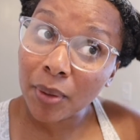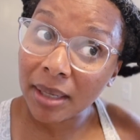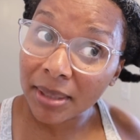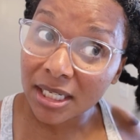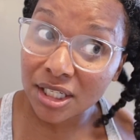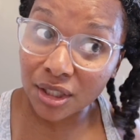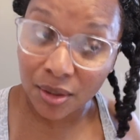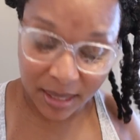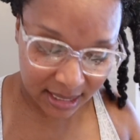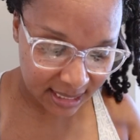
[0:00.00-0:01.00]
what I'm gonna
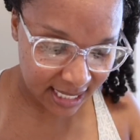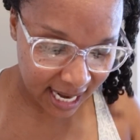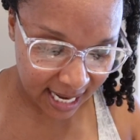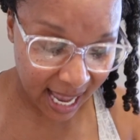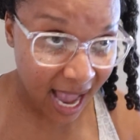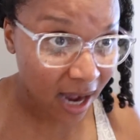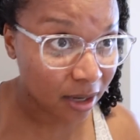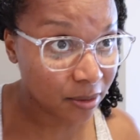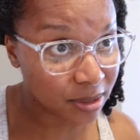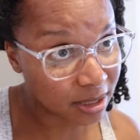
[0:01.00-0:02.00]
do is take
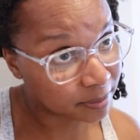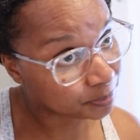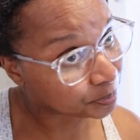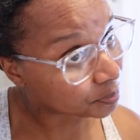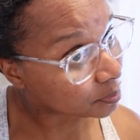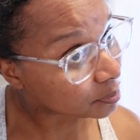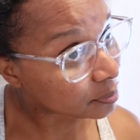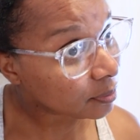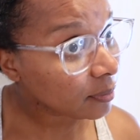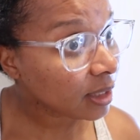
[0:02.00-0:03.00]
out
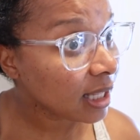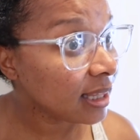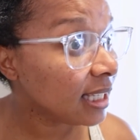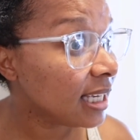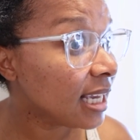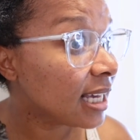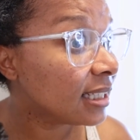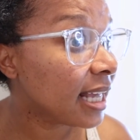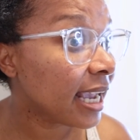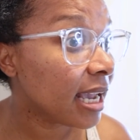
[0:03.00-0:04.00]
the
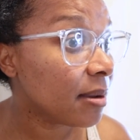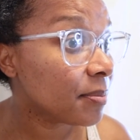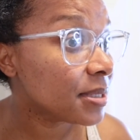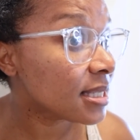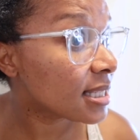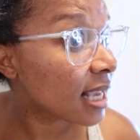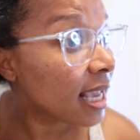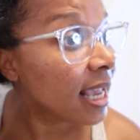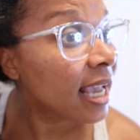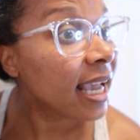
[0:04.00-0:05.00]
clamps
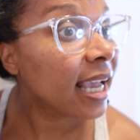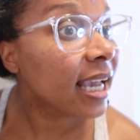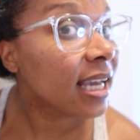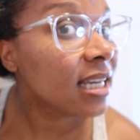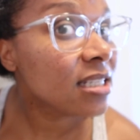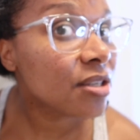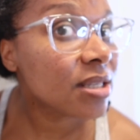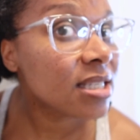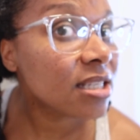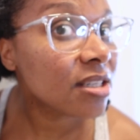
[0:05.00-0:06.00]
and you can
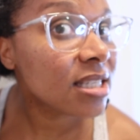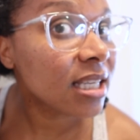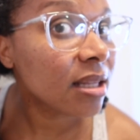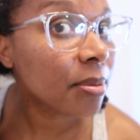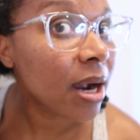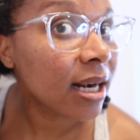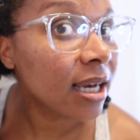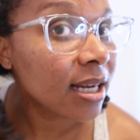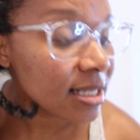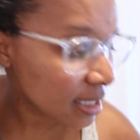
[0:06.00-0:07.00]
still see the
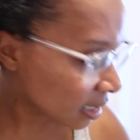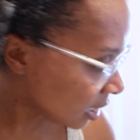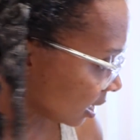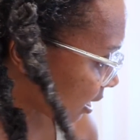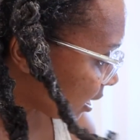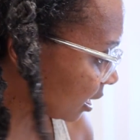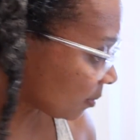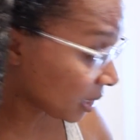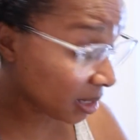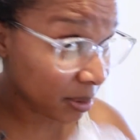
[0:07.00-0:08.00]
product. And